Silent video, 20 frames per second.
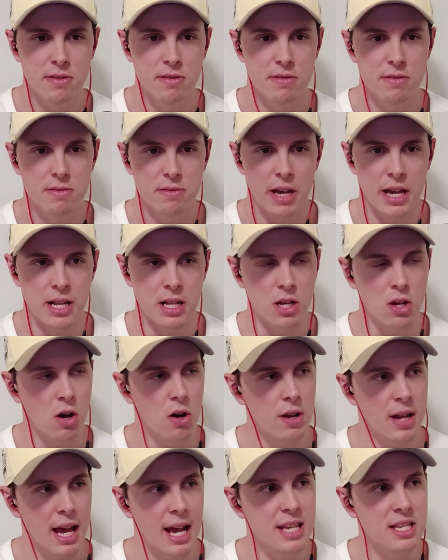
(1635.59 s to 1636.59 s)
And
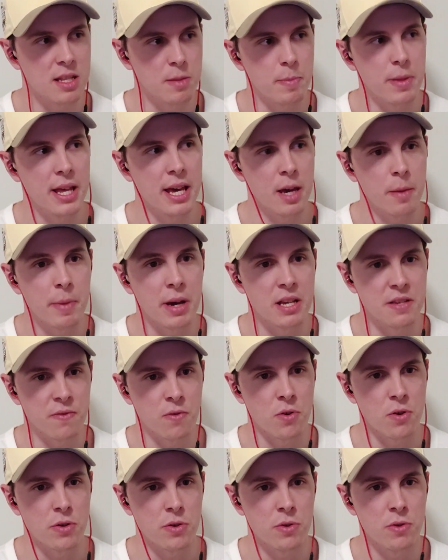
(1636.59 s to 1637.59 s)
COD has the player base
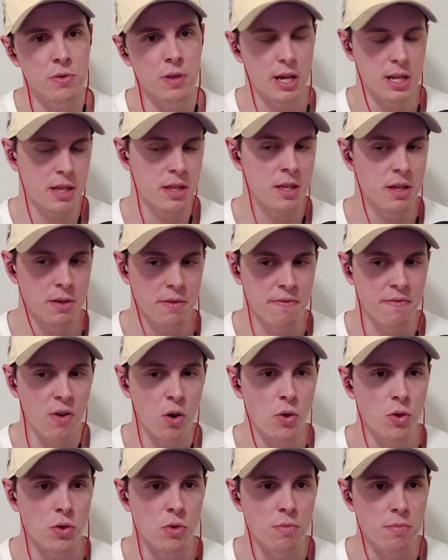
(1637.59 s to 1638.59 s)
for it too, like the
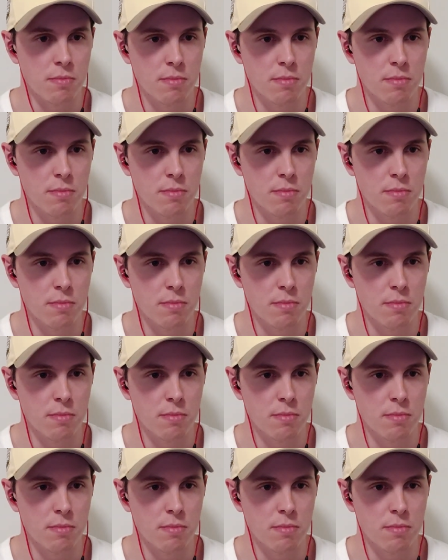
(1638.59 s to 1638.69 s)
volume.